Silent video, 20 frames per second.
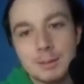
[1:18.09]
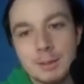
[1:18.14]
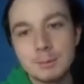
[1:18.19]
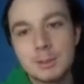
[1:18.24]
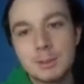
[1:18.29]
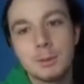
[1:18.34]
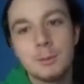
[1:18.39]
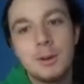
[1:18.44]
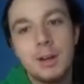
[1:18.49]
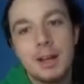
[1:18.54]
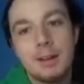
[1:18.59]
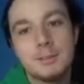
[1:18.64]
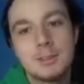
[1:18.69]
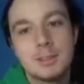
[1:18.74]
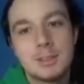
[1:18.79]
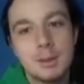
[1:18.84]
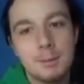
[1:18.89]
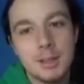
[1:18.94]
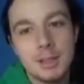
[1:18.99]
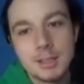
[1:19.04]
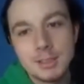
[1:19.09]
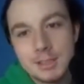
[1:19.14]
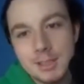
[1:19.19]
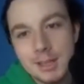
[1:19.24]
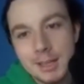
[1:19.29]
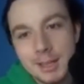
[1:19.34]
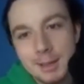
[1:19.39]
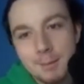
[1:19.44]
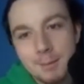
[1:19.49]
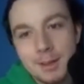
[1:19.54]
I'm sure we'll have some of the
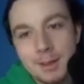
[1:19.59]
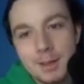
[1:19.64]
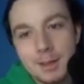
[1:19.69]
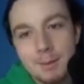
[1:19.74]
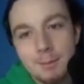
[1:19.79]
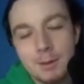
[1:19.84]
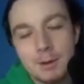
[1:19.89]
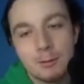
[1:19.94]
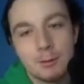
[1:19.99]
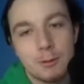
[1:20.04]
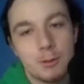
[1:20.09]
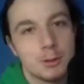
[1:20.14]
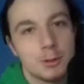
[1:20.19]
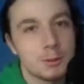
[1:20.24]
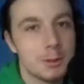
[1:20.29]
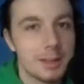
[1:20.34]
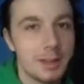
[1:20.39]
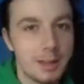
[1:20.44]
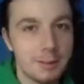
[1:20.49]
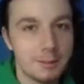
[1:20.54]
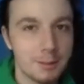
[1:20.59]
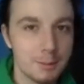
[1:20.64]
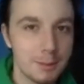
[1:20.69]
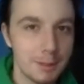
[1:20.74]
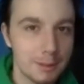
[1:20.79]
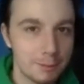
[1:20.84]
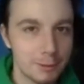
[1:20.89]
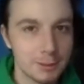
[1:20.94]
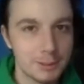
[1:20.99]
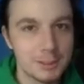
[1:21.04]
same, but of course we're going to have some
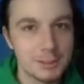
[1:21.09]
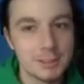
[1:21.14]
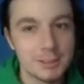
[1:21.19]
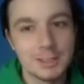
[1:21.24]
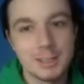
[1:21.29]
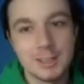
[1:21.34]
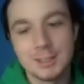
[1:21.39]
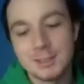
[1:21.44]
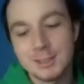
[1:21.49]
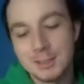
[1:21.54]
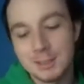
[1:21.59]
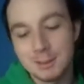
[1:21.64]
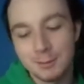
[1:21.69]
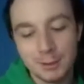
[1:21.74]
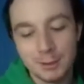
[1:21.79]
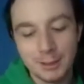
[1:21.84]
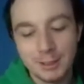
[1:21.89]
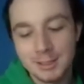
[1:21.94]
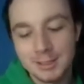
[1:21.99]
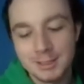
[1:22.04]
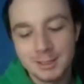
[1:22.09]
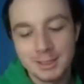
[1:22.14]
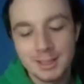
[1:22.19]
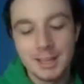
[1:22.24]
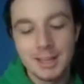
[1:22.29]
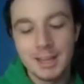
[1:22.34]
differences because it's different lists.